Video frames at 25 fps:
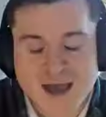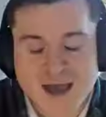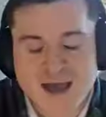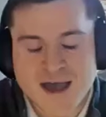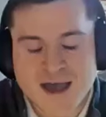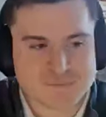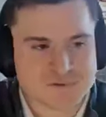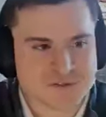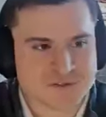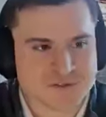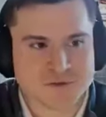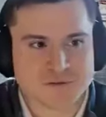
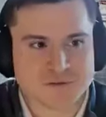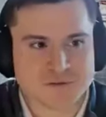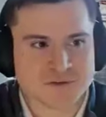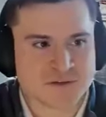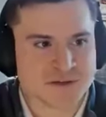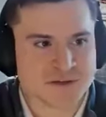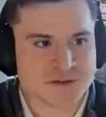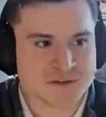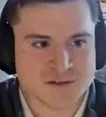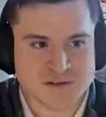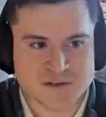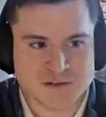Yeah,
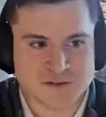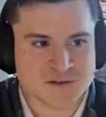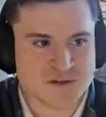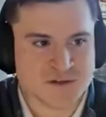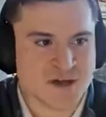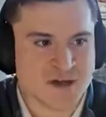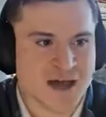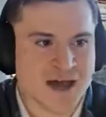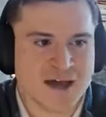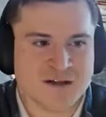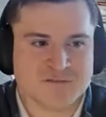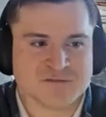absolutely.
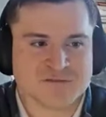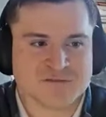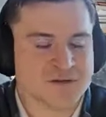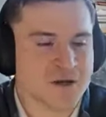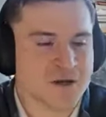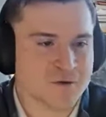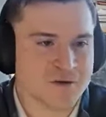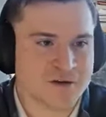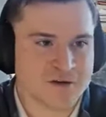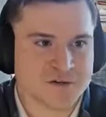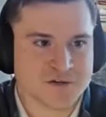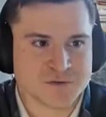You have to
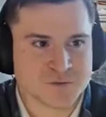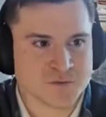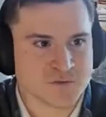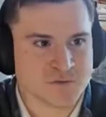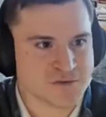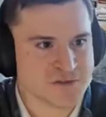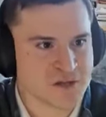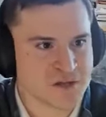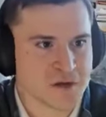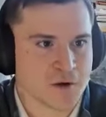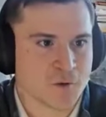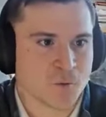know your
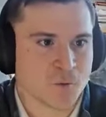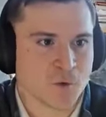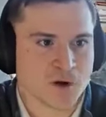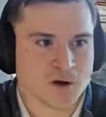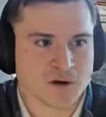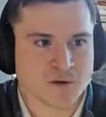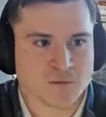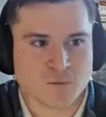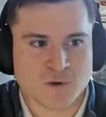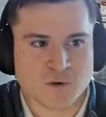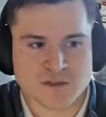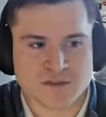tools that you're
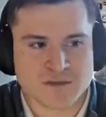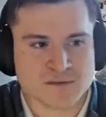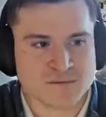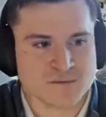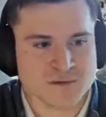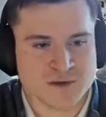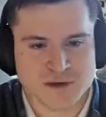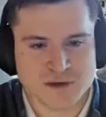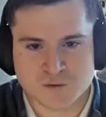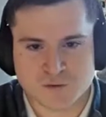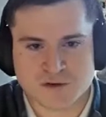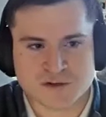working with
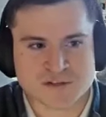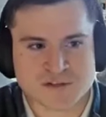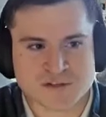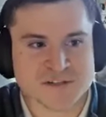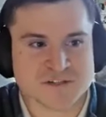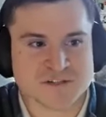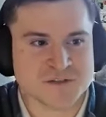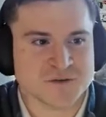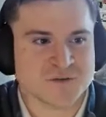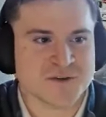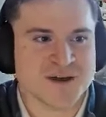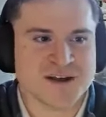in order
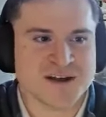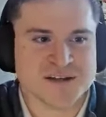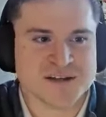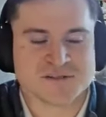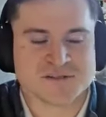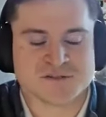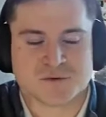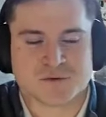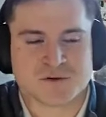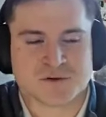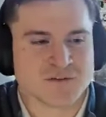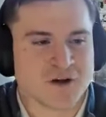to do any
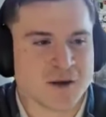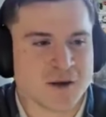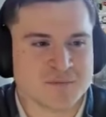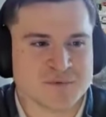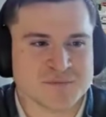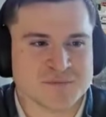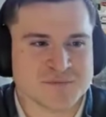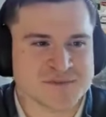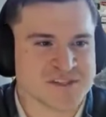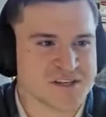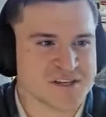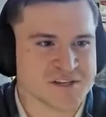sort of
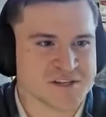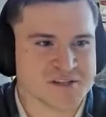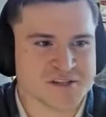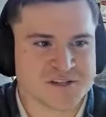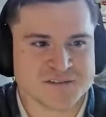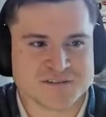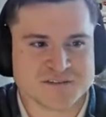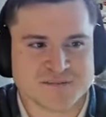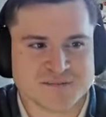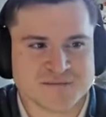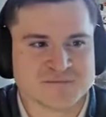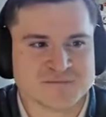
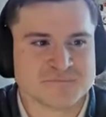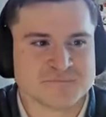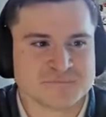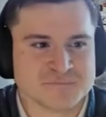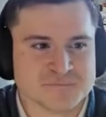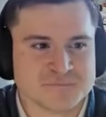optimization.